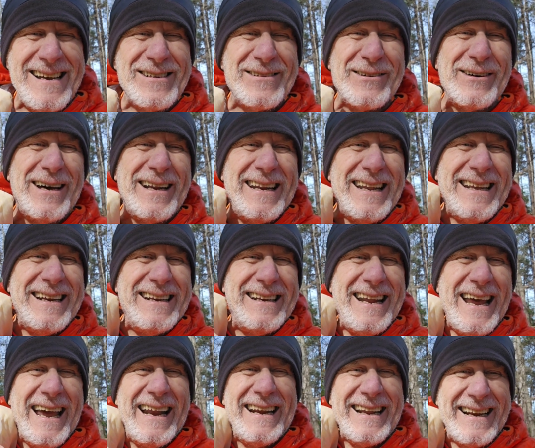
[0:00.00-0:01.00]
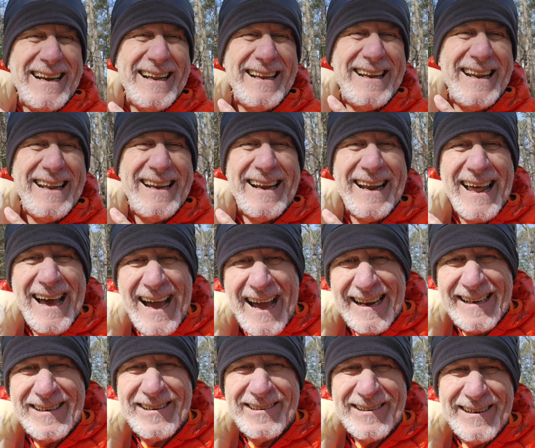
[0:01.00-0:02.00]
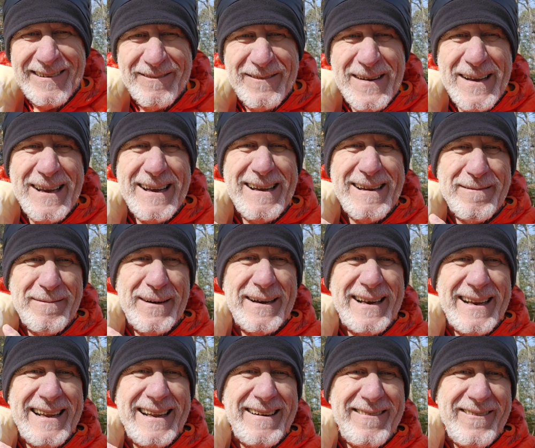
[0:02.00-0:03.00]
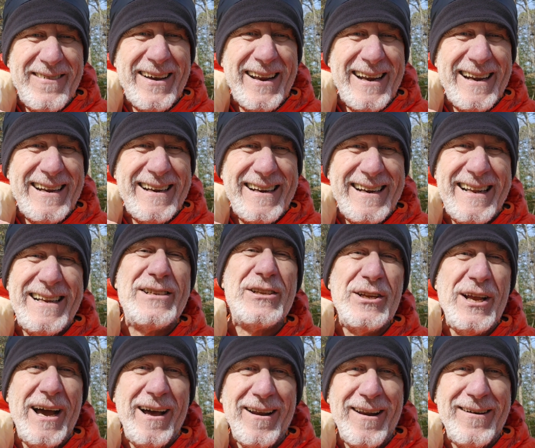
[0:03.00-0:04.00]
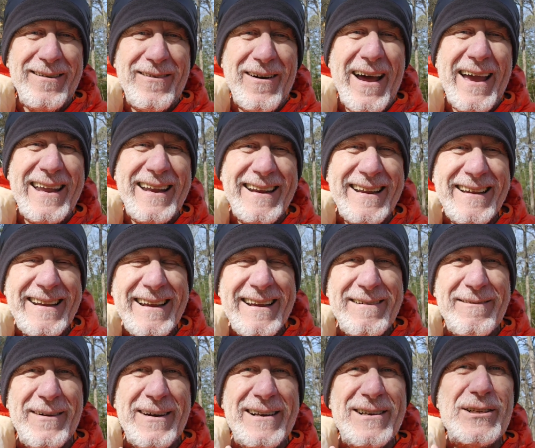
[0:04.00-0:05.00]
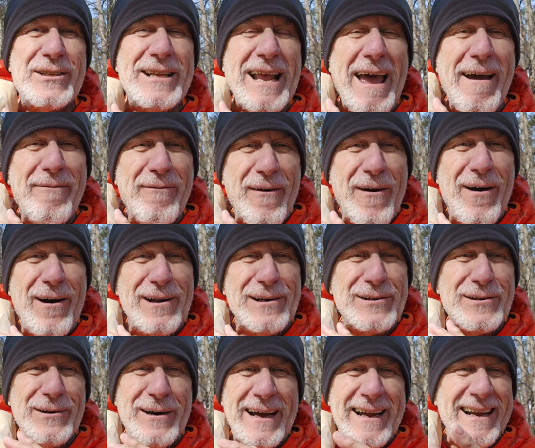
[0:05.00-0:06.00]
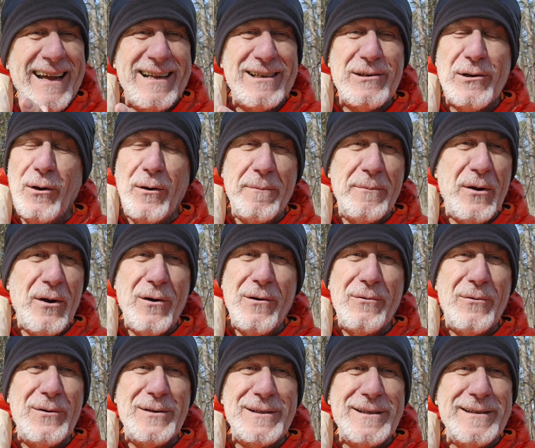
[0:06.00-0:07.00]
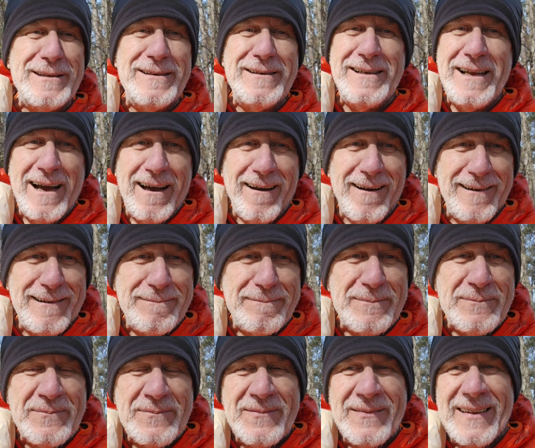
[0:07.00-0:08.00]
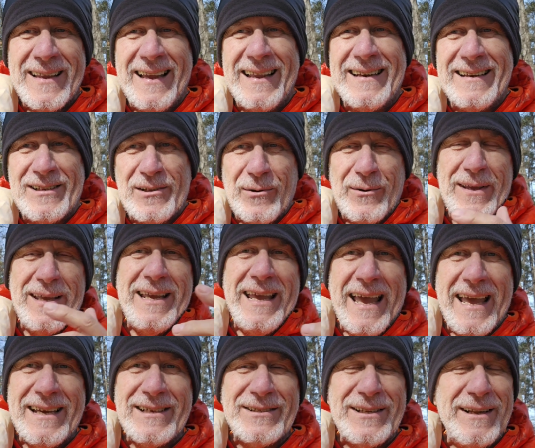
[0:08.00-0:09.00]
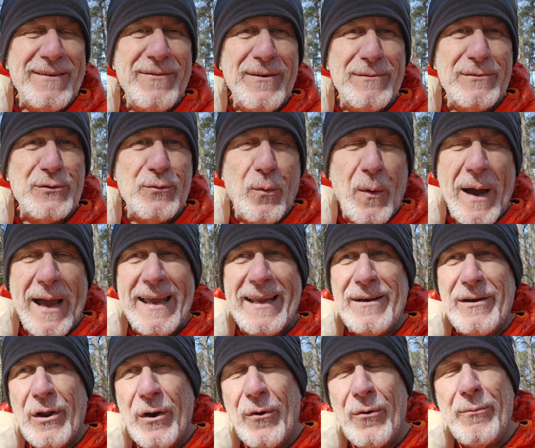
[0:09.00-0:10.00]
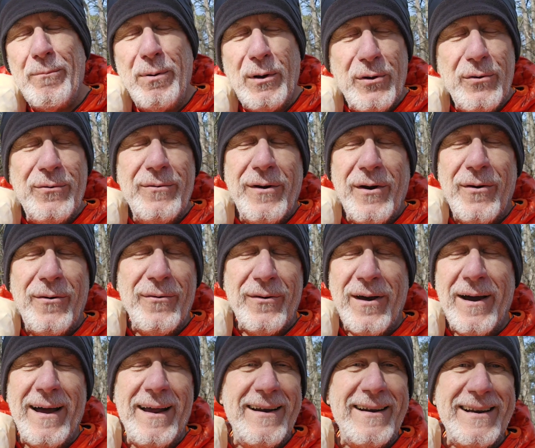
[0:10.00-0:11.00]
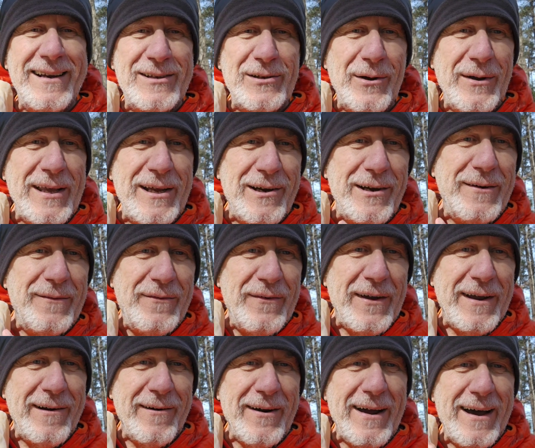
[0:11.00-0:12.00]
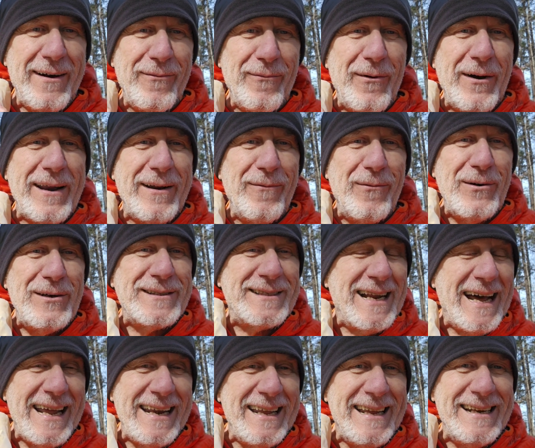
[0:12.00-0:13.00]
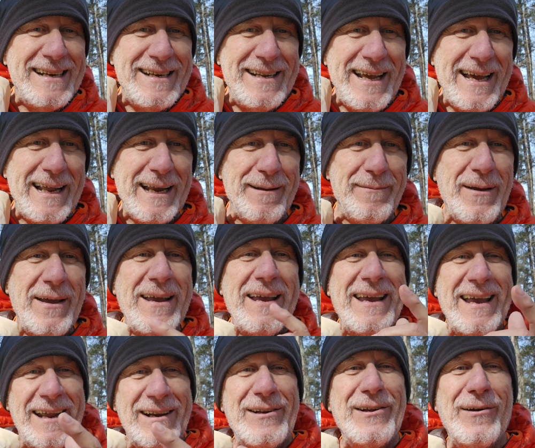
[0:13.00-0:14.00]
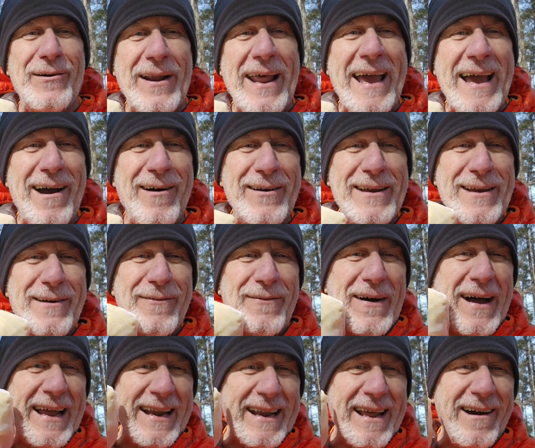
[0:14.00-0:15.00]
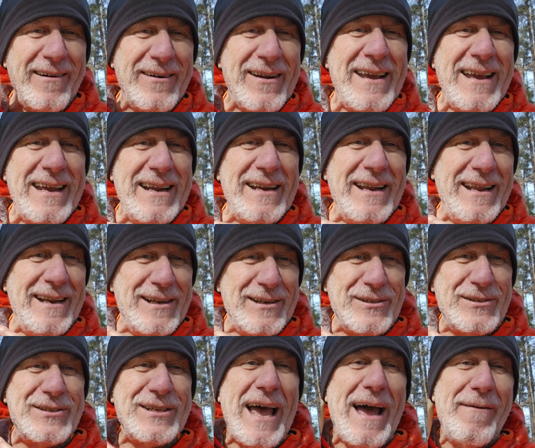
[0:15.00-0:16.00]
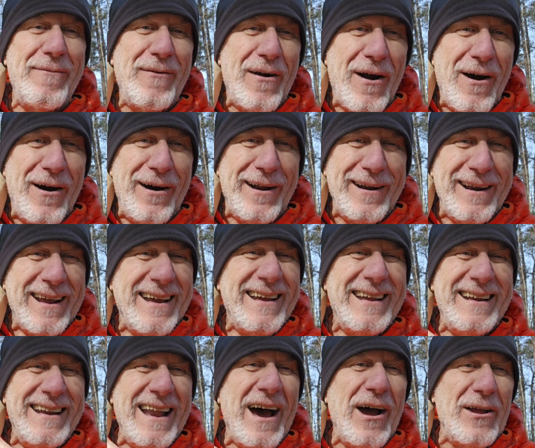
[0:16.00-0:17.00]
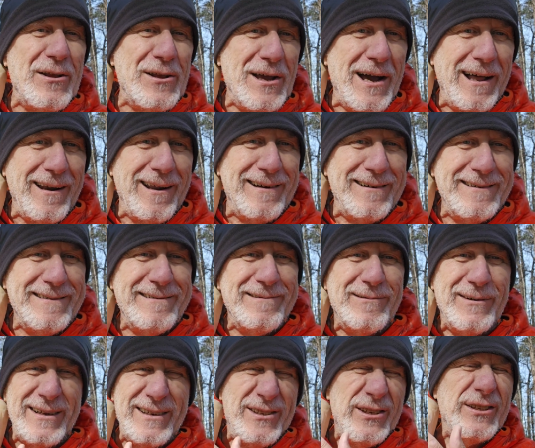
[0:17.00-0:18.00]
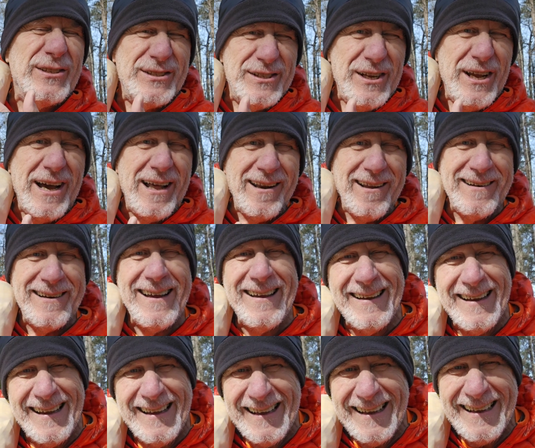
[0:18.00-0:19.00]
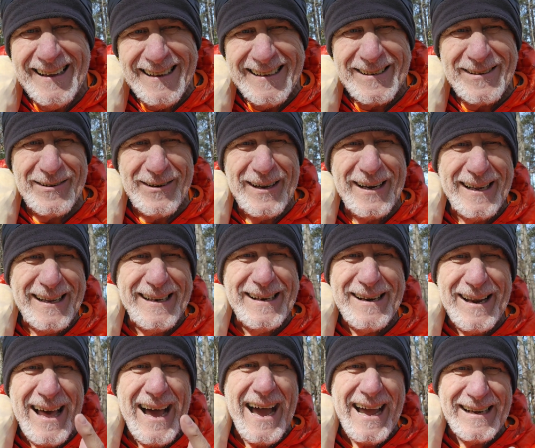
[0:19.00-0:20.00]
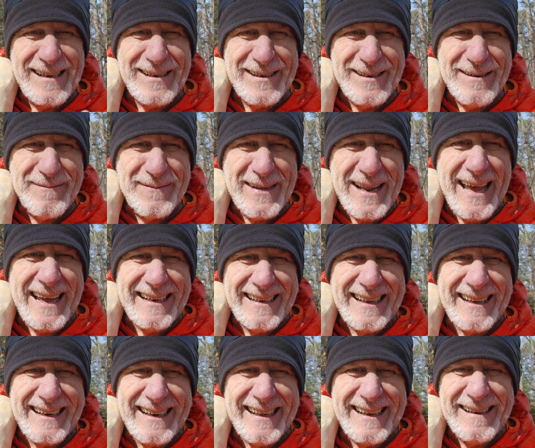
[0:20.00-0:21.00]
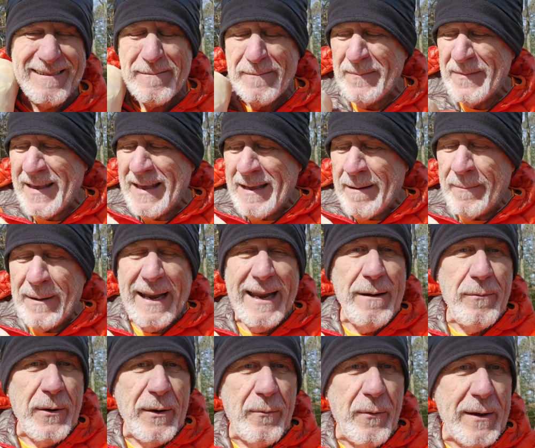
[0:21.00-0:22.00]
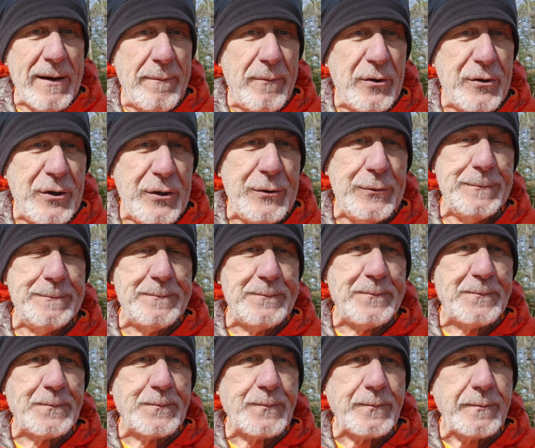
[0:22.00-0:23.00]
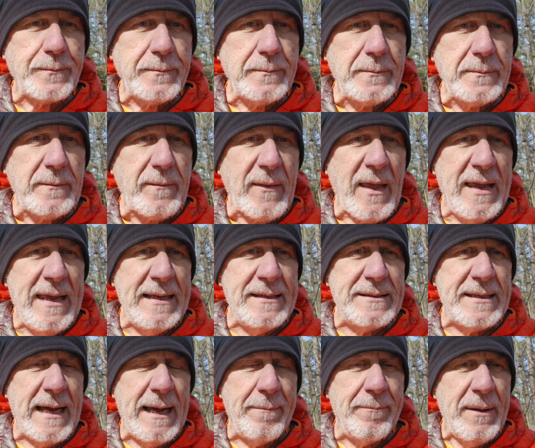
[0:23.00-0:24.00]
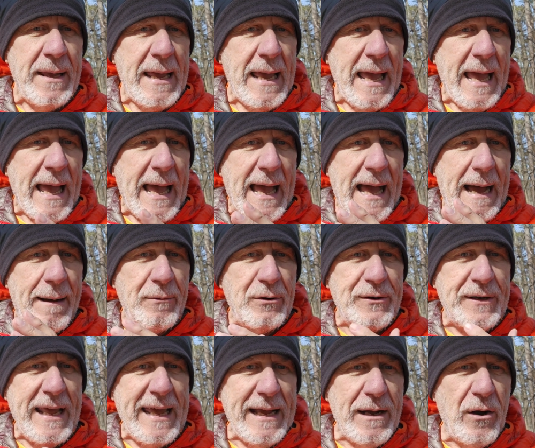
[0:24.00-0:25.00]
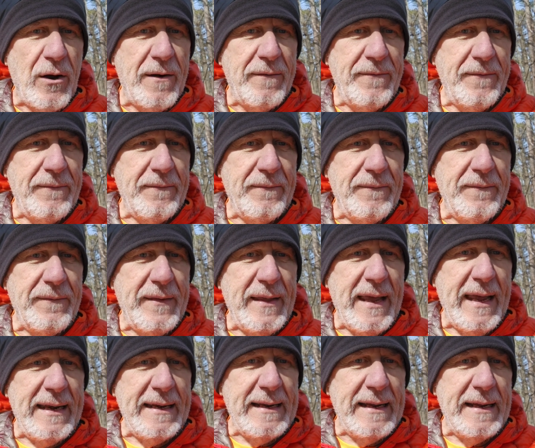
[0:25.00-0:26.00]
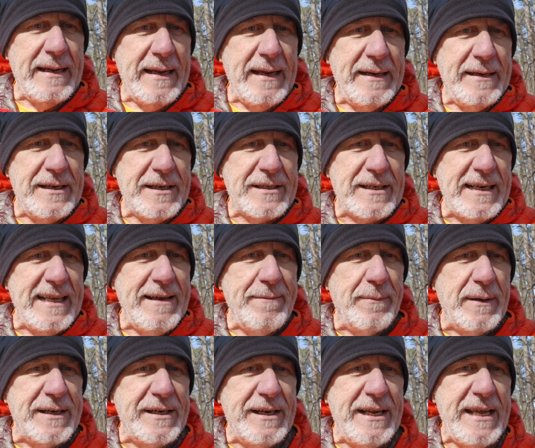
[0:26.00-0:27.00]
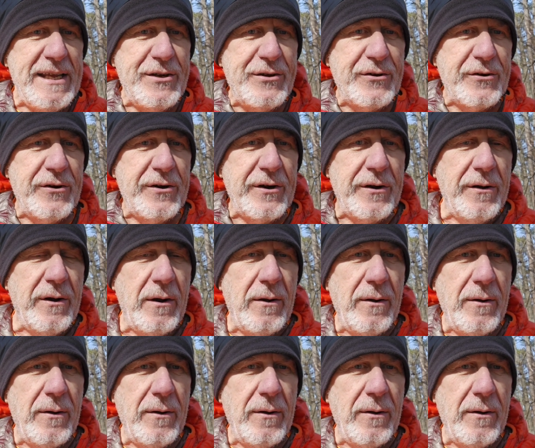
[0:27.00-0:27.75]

So I didn't lie to him, but it's yellow, right? But saffron. So I told him, no, it wasn't yellow. And so he guessed if it was white, no, blue, no, not. So he couldn't figure out what it was, and I didn't tell him until now. He'll find out that it's saffron, not yellow, which is yellow. So I didn't lie to him technically. But anyway, what I'm gonna do is I'm gonna take off and just leave my t-shirt